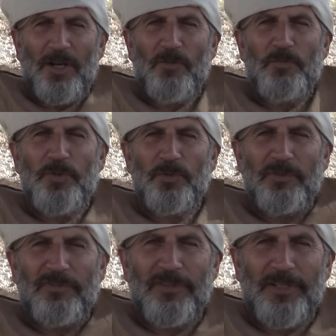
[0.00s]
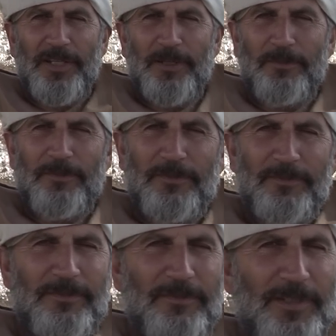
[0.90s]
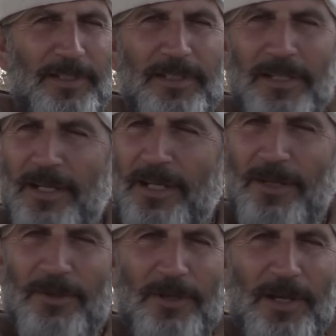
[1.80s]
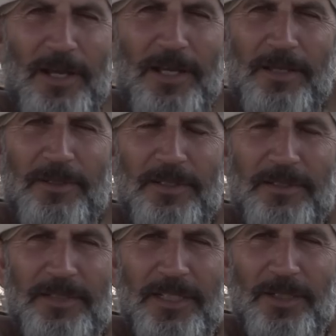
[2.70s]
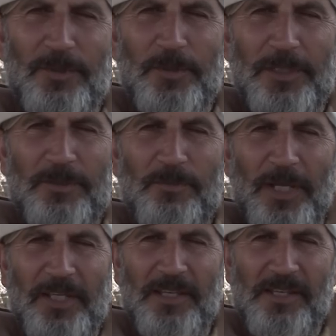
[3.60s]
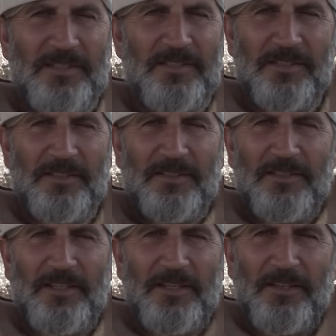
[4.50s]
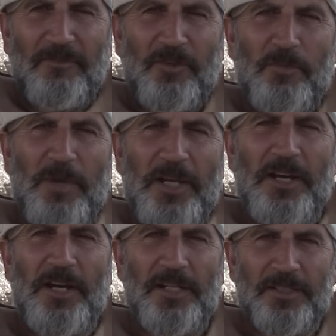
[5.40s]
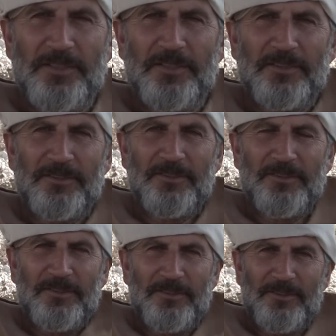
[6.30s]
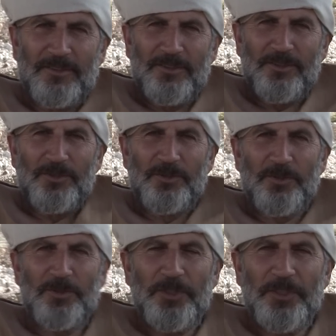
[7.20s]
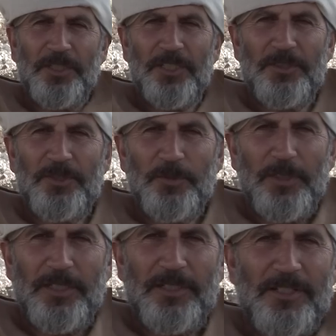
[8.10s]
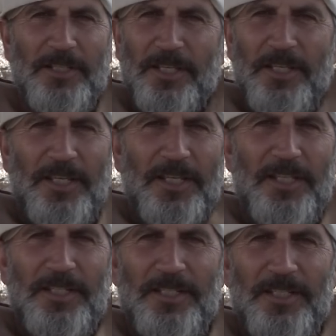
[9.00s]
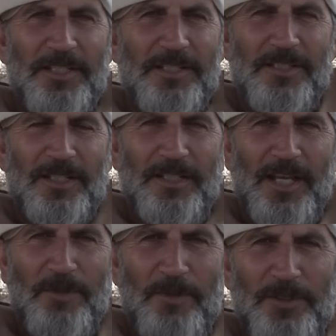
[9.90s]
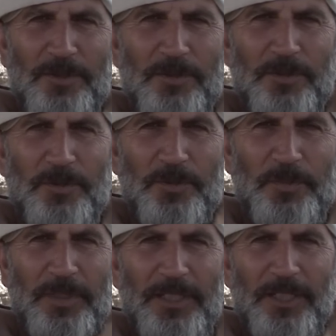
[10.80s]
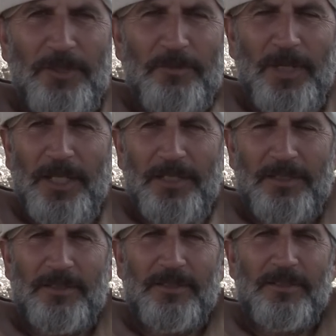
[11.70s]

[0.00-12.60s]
how beautiful I am and how I deal with my guest from my heart to the real doing. And he said, I want you to be in my